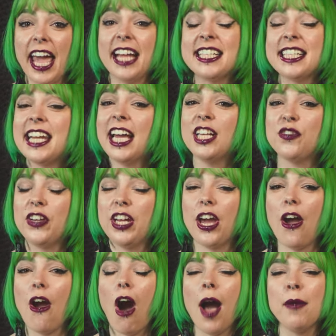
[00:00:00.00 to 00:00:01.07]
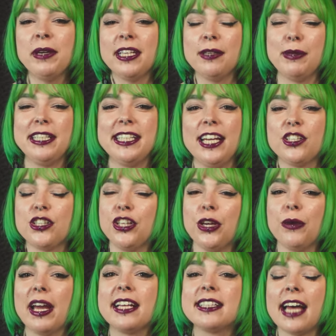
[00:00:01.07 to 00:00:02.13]
In today's video, I'm going to be teaching
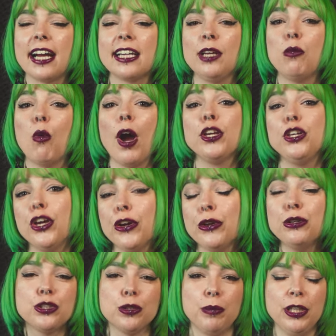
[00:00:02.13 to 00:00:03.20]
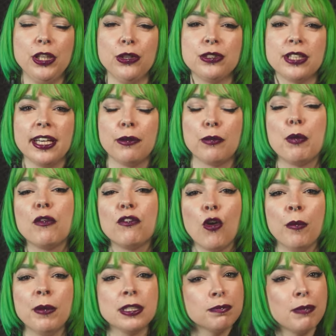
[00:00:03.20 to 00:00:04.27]
you exactly why you should be using
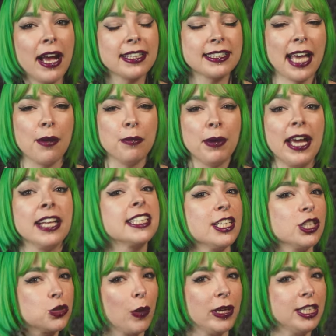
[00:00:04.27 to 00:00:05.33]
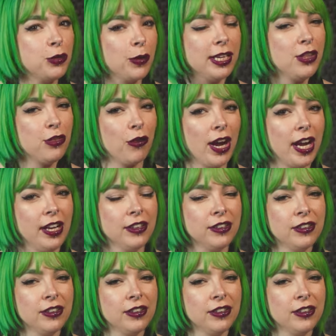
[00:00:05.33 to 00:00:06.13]
Performance Max campaigns in 2023.